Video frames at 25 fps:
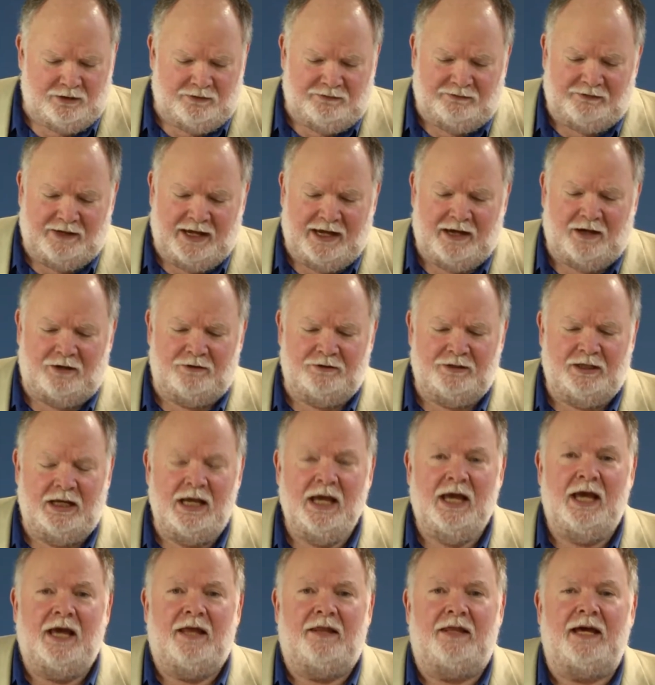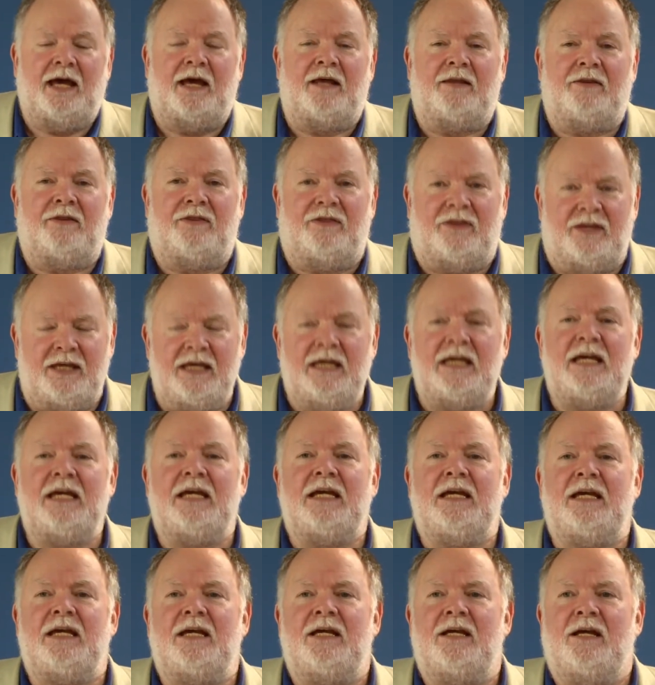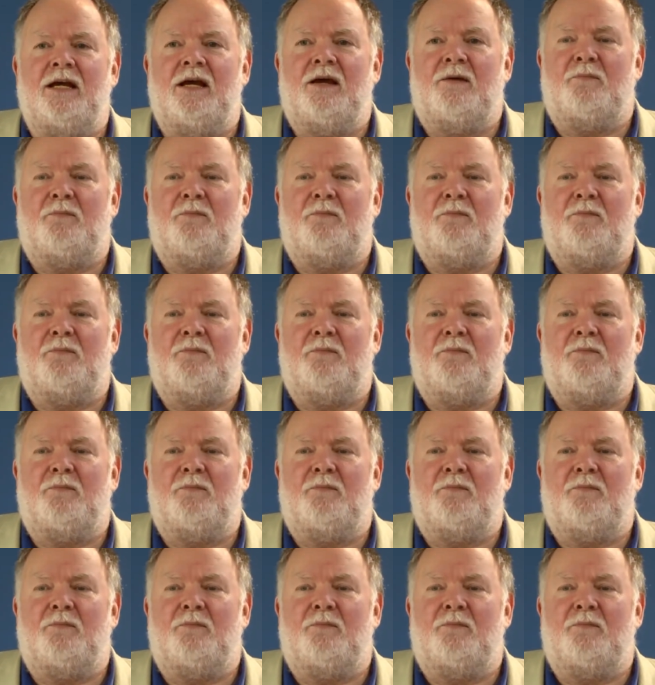found that the